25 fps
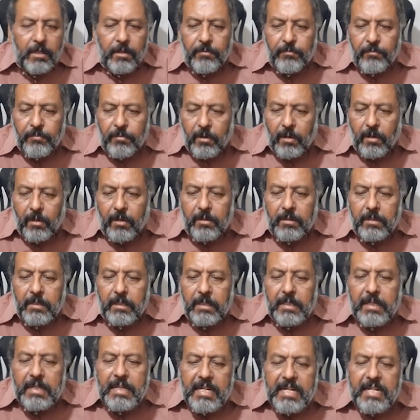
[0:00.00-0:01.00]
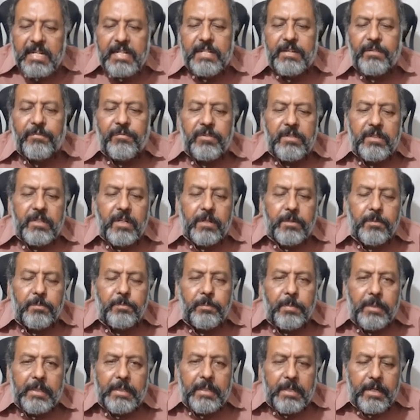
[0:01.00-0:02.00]
for indefinite
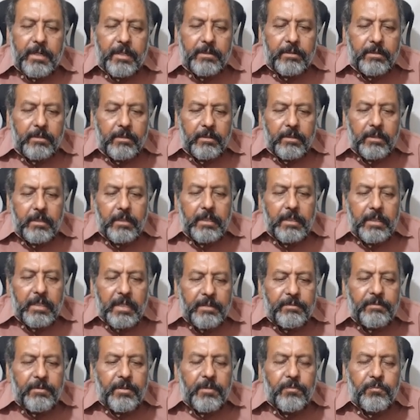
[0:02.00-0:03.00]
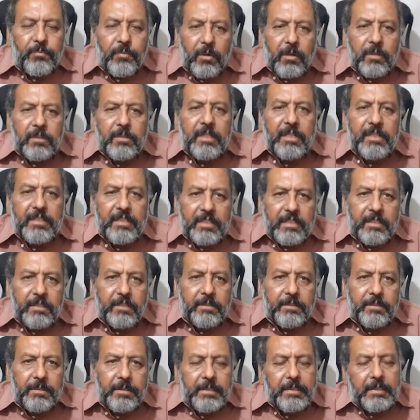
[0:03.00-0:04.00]
period, even for the
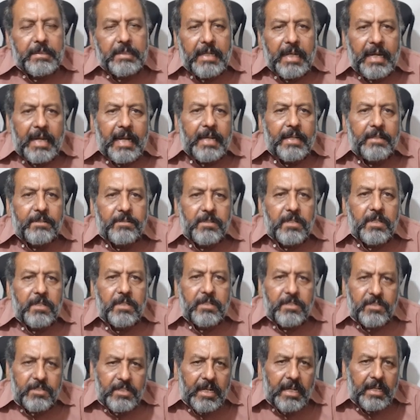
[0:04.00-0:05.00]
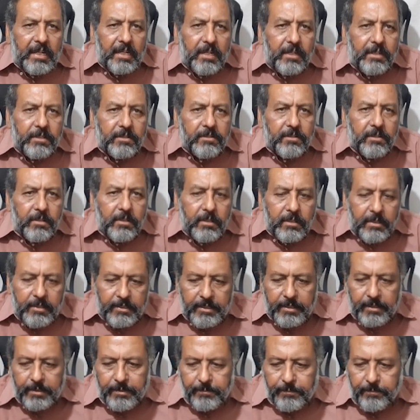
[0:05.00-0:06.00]
year, as silent
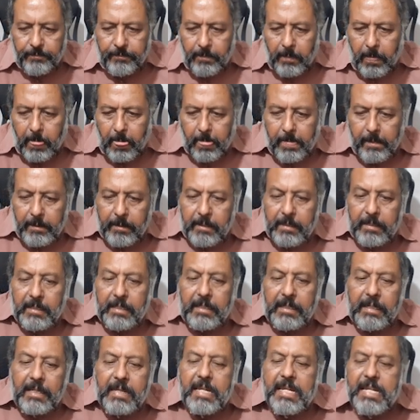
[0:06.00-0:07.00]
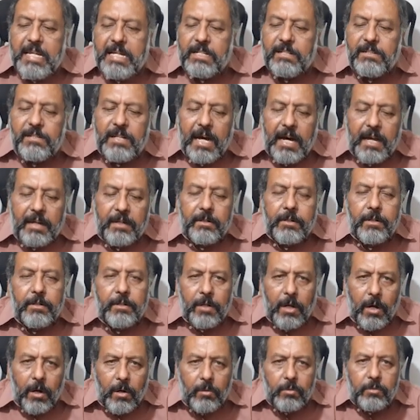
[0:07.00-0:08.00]
lesion. Lesions are
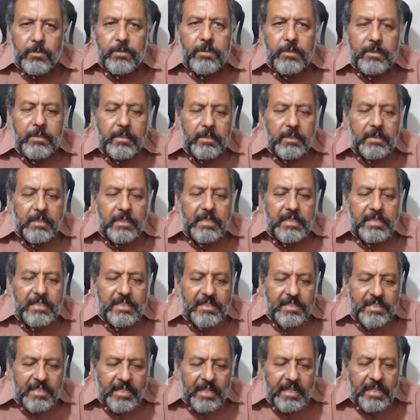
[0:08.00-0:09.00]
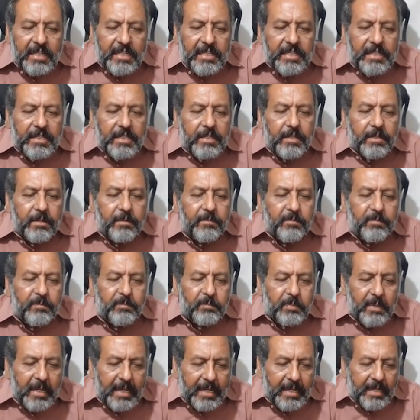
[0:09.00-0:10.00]
round, scaly
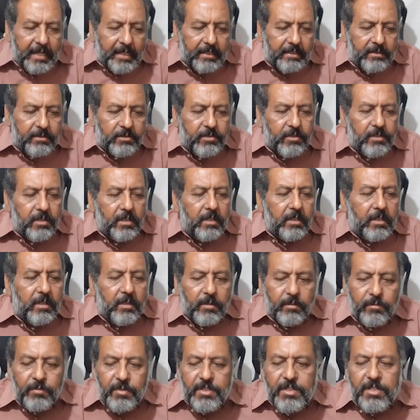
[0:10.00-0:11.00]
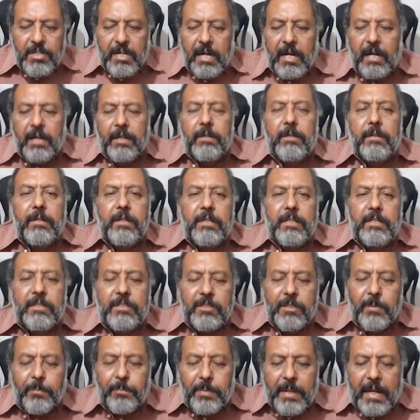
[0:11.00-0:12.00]
plaques which are
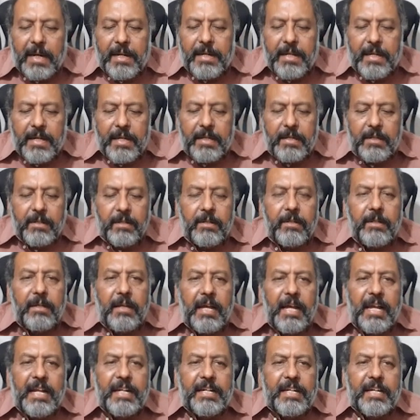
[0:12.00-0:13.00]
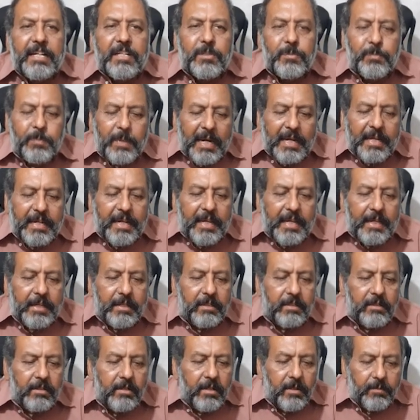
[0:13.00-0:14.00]
spreading and expanding
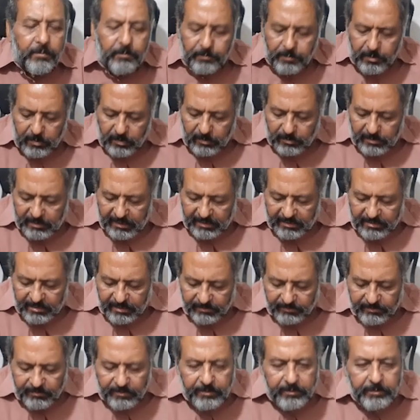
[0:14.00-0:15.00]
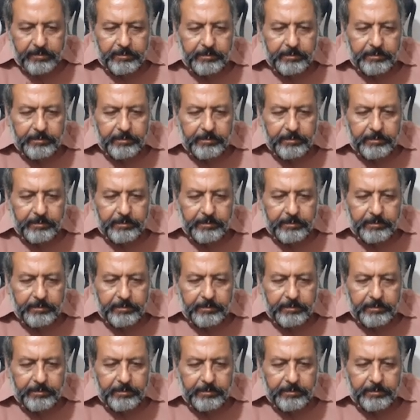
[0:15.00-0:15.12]
progressively.